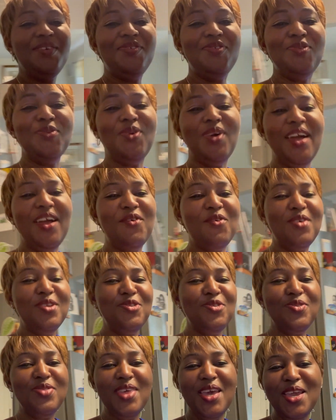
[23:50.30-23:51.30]
So I want
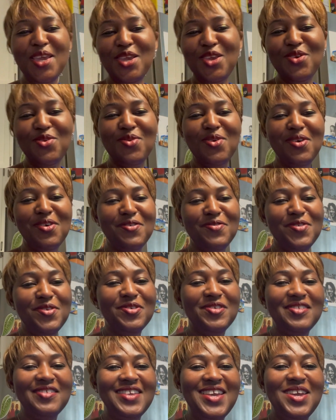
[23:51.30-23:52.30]
to thank you all for
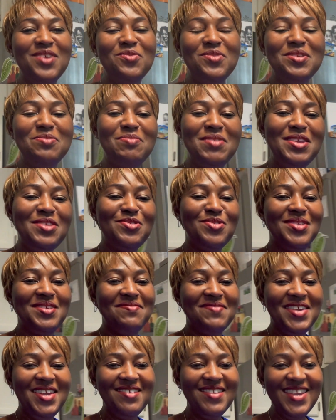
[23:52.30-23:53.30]
staying with me to the
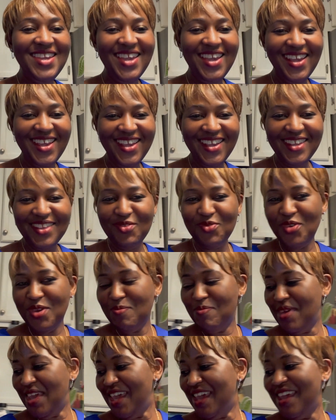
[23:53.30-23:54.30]
very end. We
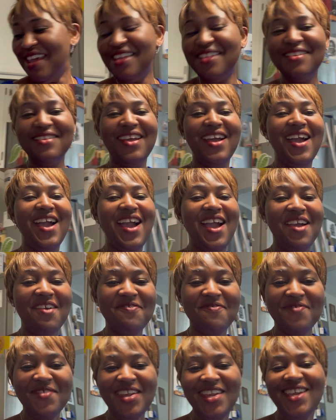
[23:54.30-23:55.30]
made
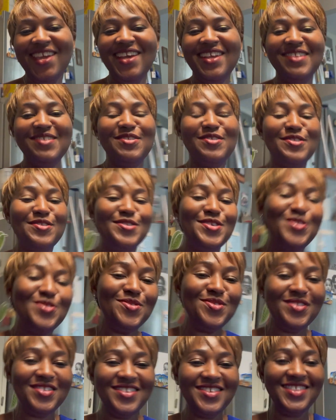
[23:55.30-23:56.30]
African
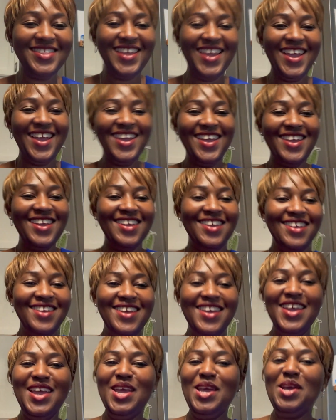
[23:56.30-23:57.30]
stew today.
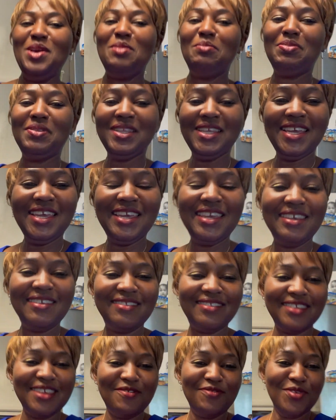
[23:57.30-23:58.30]
Please,
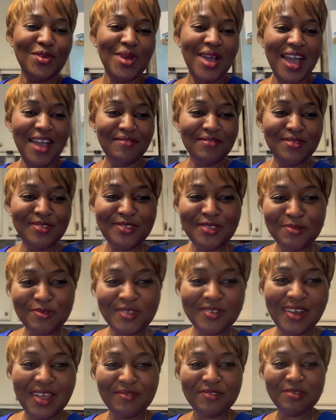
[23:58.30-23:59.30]
if you haven't
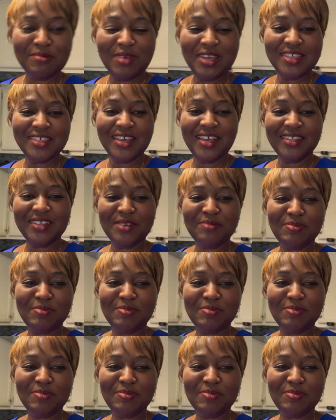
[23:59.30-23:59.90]
subscribed to my channel,